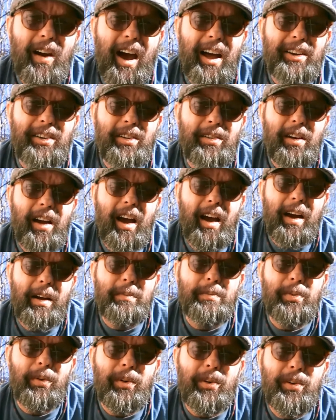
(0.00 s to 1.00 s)
I
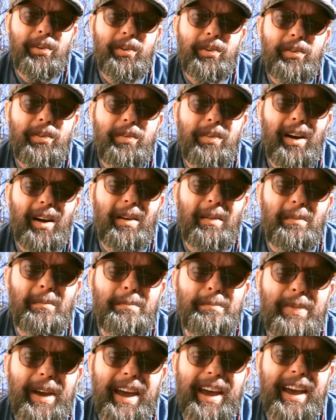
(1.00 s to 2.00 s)
brew
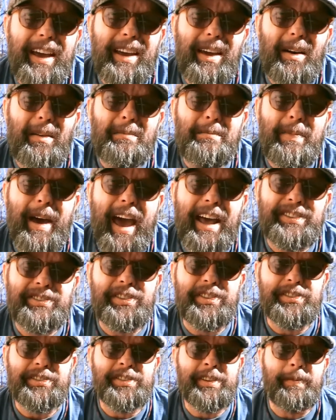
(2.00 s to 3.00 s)
big
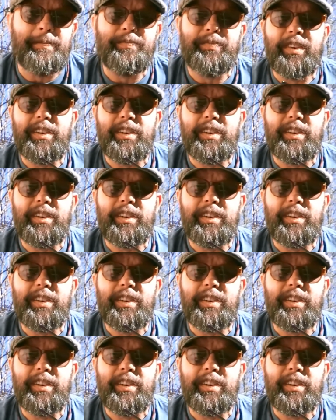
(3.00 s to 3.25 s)
batches.